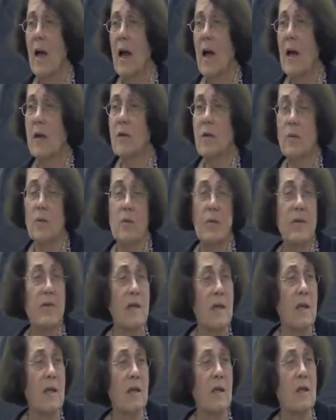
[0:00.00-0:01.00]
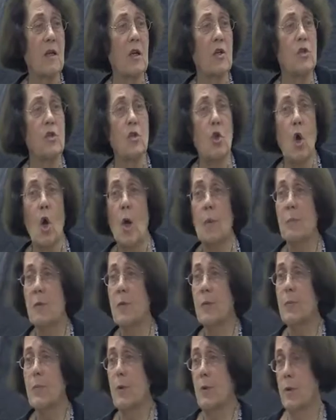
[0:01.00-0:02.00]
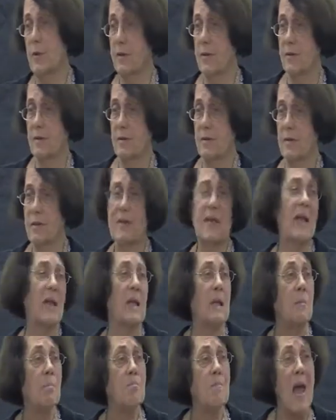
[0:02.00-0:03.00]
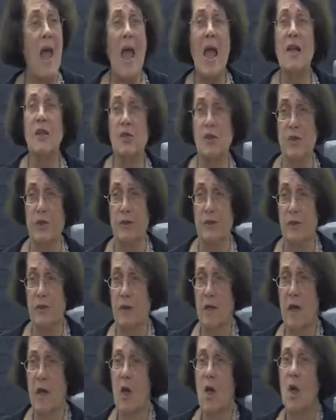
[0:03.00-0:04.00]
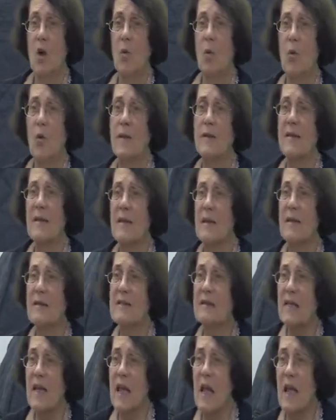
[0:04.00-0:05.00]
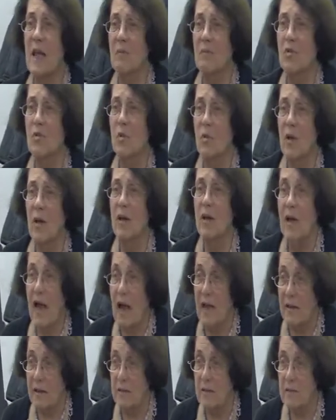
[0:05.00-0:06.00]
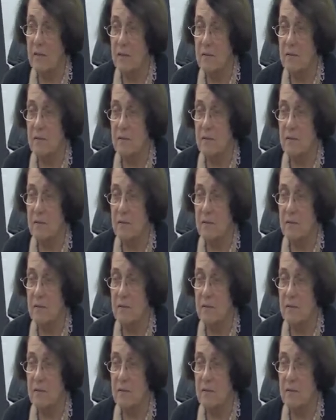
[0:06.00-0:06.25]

I don't think a normal person can imagine what these camps were like.